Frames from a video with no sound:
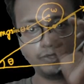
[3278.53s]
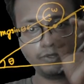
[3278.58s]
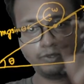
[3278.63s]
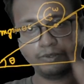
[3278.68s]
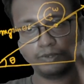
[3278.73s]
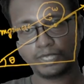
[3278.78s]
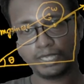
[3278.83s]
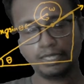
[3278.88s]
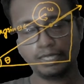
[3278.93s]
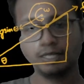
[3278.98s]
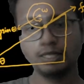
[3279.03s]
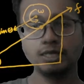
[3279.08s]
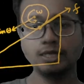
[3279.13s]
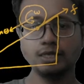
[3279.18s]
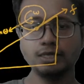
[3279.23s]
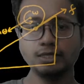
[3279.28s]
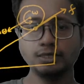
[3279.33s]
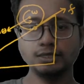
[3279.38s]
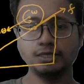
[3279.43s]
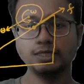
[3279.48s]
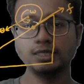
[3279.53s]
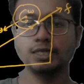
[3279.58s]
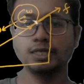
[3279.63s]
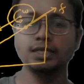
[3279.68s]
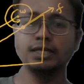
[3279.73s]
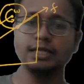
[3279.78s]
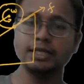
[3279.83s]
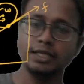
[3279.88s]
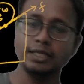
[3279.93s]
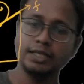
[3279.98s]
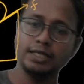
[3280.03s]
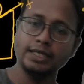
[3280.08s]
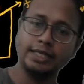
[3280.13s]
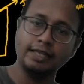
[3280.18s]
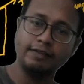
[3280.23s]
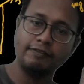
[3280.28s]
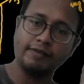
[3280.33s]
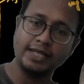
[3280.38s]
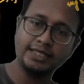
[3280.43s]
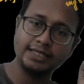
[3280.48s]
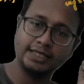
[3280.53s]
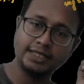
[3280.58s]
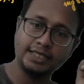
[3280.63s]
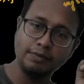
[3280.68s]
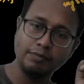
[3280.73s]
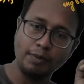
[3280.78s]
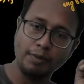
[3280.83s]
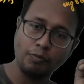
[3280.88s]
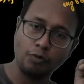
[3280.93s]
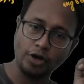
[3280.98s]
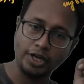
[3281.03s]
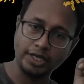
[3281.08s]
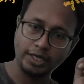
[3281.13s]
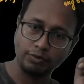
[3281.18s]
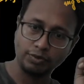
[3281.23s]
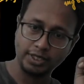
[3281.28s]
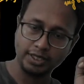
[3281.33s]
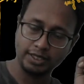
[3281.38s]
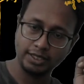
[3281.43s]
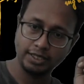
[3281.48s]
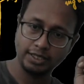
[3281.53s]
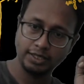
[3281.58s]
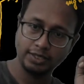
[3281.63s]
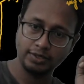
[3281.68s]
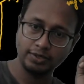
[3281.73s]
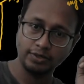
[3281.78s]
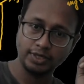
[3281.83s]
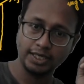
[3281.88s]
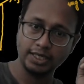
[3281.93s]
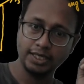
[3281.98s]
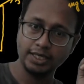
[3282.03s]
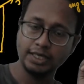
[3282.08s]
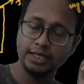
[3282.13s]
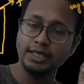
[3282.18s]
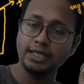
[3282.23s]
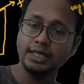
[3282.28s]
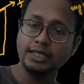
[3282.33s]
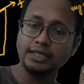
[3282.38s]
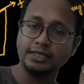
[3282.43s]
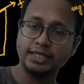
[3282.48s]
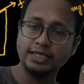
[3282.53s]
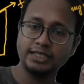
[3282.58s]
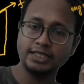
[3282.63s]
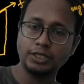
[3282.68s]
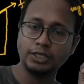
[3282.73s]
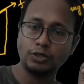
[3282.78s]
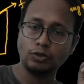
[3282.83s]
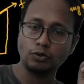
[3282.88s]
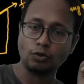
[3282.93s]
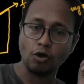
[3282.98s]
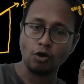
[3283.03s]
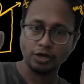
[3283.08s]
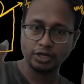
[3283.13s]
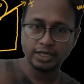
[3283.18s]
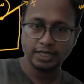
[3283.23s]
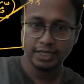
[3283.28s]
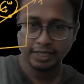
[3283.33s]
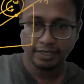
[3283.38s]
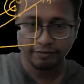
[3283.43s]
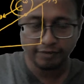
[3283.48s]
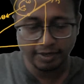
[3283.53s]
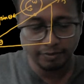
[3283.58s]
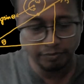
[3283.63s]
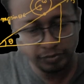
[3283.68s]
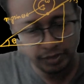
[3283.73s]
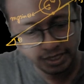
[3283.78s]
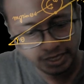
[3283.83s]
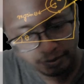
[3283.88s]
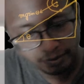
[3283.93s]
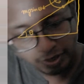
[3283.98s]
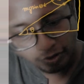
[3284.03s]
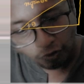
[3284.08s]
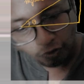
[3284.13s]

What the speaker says: okay, see, if I see my point out here, okay, there is a torque. If I take my